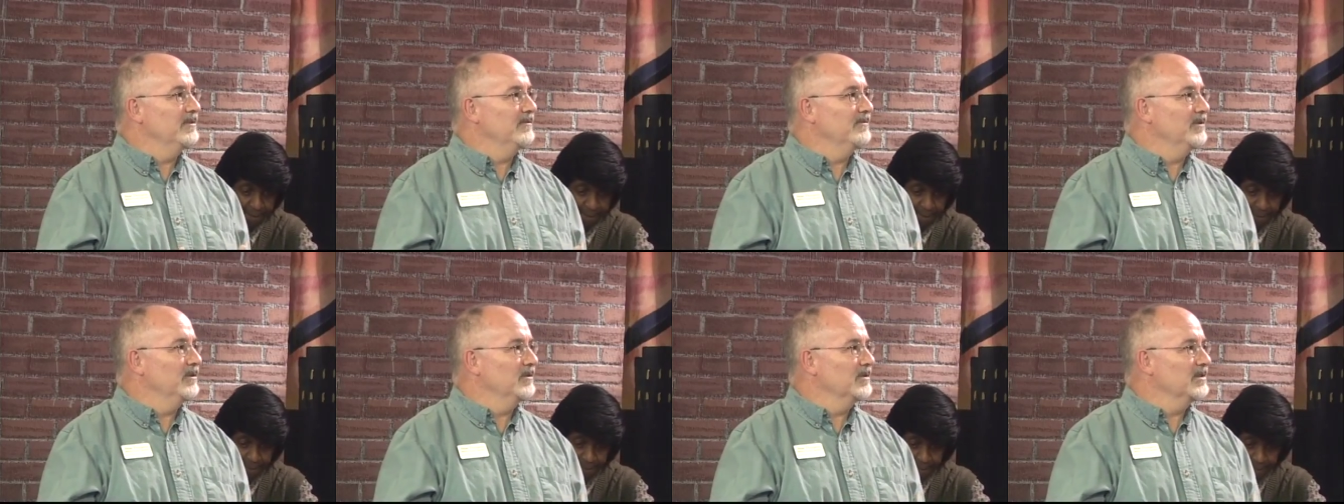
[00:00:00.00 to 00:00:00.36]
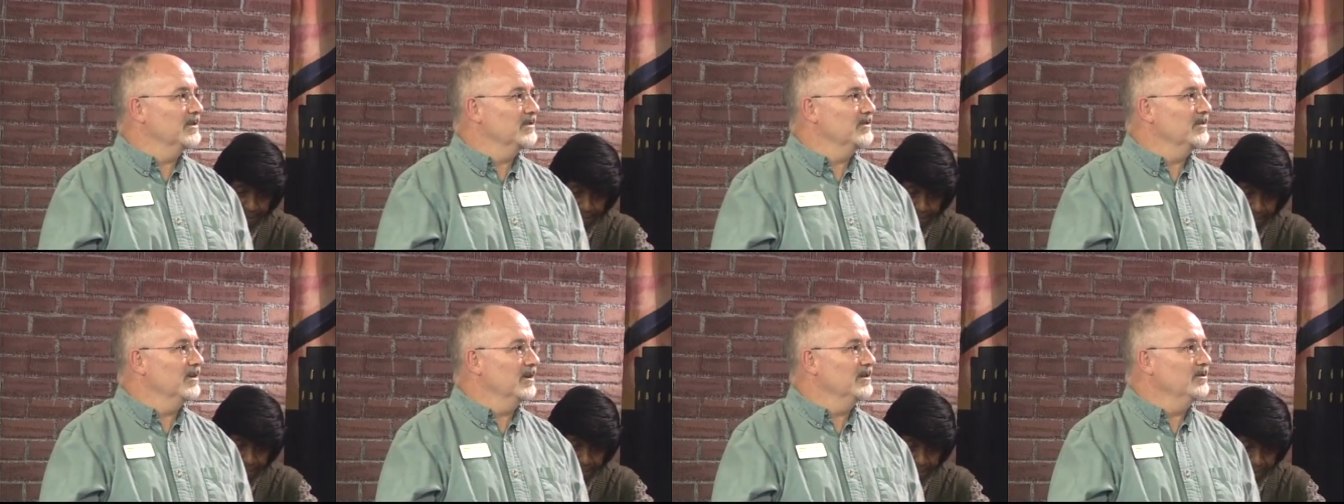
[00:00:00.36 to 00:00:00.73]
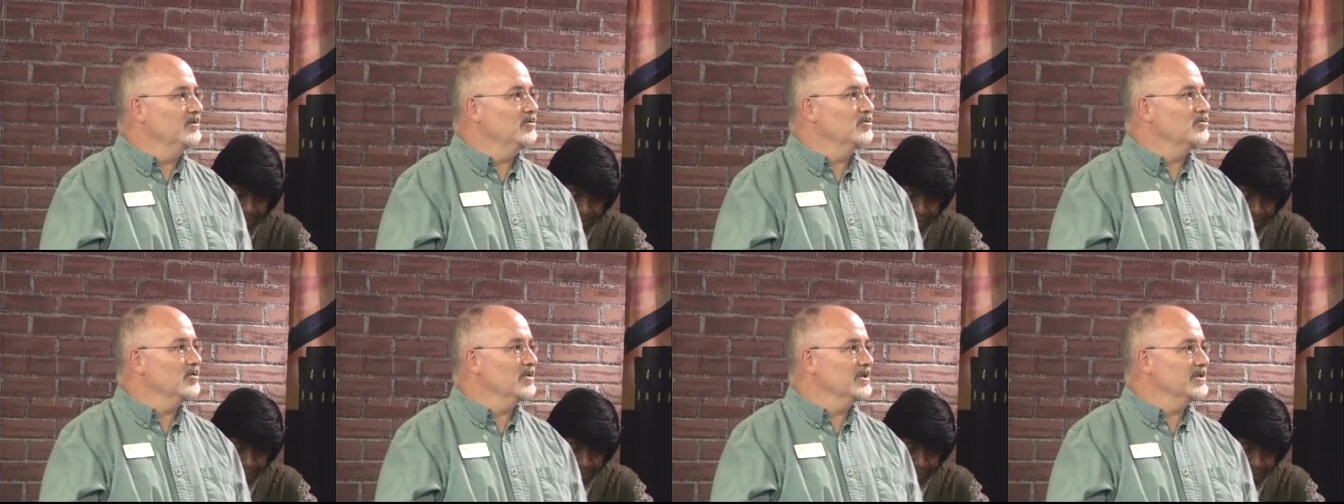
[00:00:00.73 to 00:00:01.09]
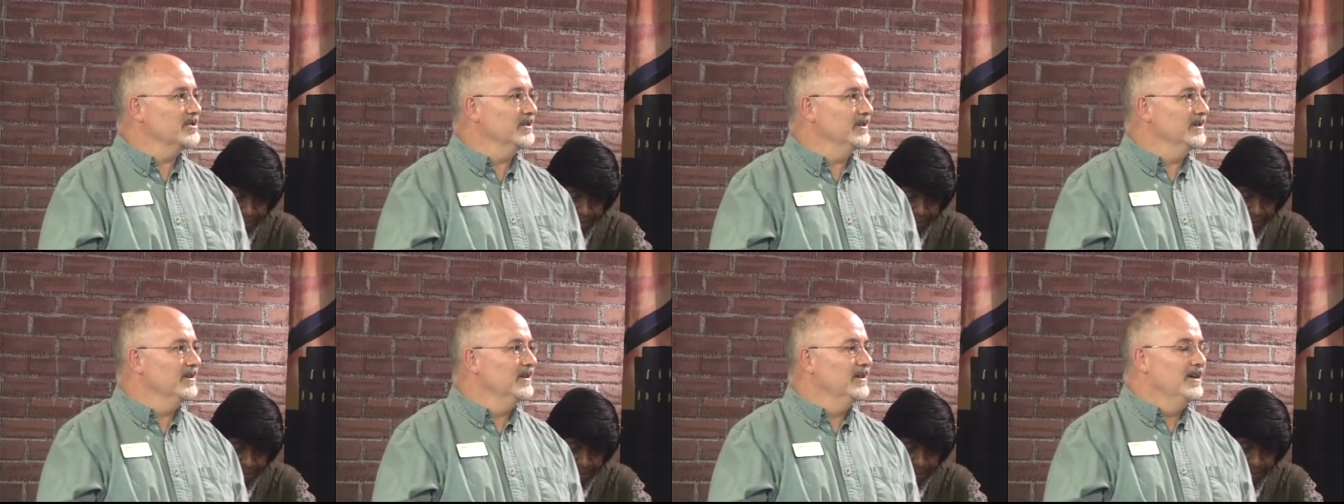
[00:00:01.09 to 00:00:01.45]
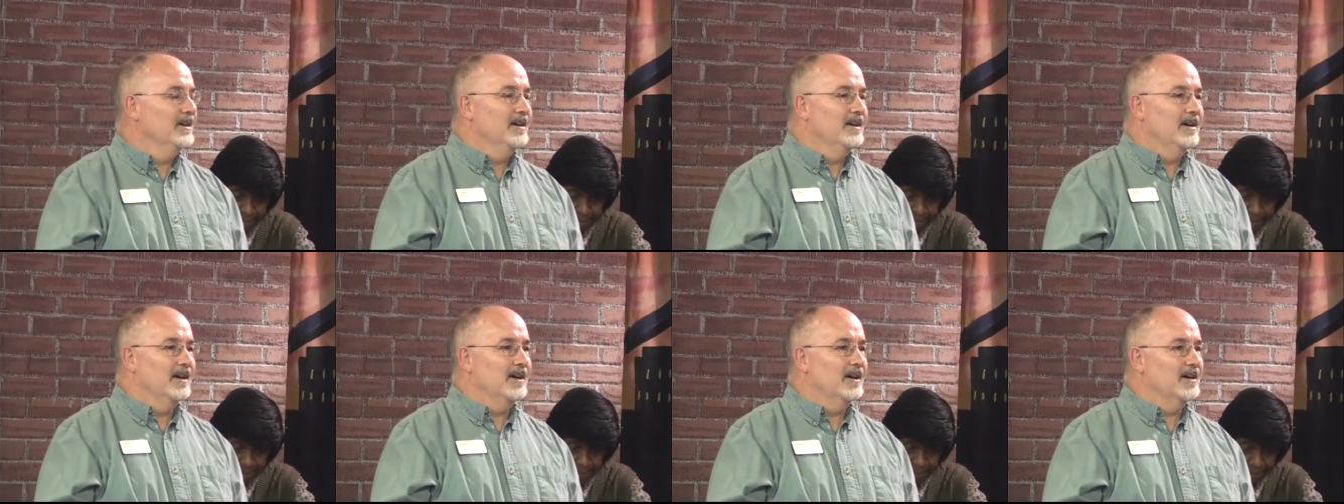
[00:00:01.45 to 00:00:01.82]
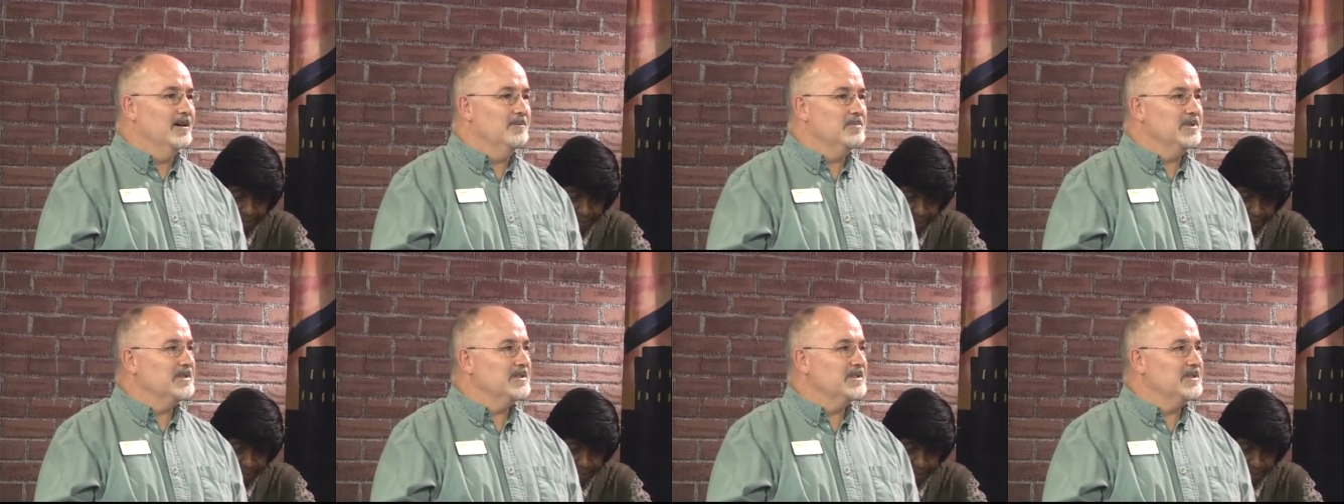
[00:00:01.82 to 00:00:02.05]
the focus on nutrition. Um,